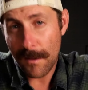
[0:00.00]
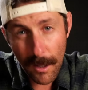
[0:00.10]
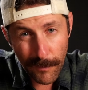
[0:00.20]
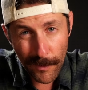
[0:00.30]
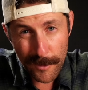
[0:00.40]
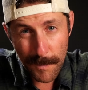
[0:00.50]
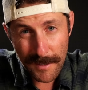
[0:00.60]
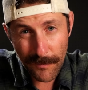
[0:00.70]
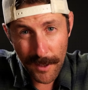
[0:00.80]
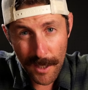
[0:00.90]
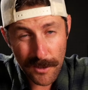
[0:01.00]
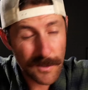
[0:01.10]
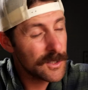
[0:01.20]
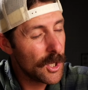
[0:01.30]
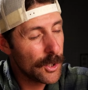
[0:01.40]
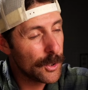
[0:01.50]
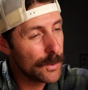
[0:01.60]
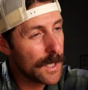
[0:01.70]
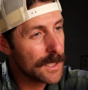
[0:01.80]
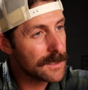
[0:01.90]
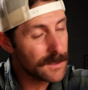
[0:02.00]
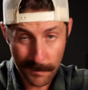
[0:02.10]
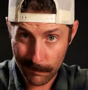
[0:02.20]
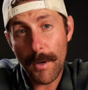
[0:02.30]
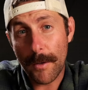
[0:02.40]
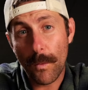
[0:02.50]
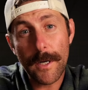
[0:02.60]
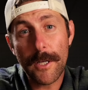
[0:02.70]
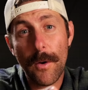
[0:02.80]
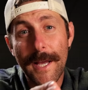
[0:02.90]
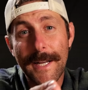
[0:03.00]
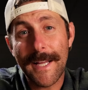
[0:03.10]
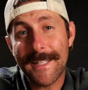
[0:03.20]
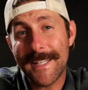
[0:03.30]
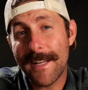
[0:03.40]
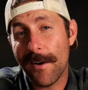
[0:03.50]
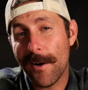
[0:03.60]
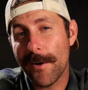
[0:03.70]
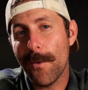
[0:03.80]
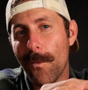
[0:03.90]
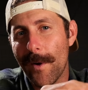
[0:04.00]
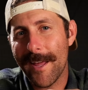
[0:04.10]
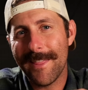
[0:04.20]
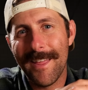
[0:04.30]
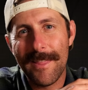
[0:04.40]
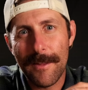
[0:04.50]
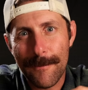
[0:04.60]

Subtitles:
Love all those specifications, who doesn't? But we're gonna go ahead and get on with the